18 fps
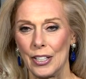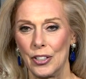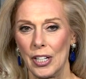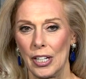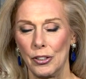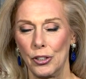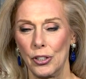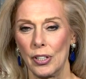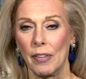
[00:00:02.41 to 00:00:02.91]

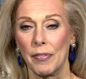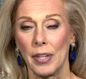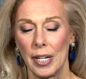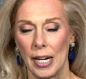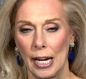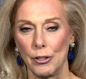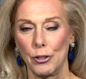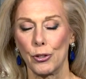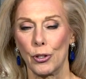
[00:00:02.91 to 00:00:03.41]
extension of
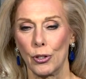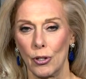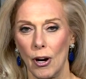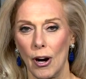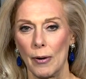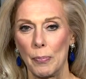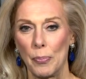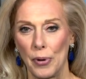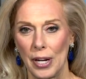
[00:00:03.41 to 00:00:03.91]
the National
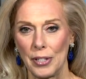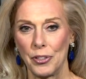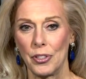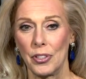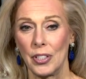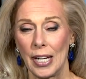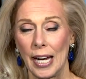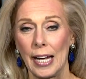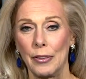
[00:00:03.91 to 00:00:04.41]
Guard
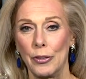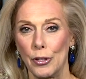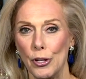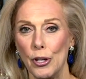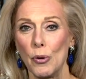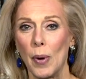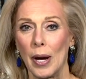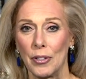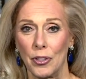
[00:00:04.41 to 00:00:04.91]
presence at
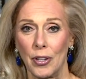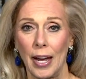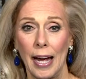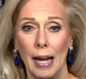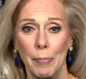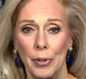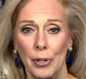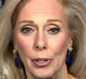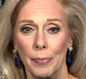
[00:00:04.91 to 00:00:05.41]
the U.S.
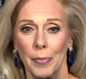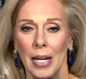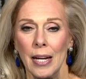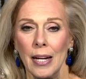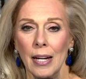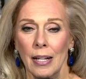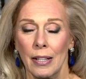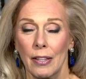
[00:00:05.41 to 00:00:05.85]
Capitol.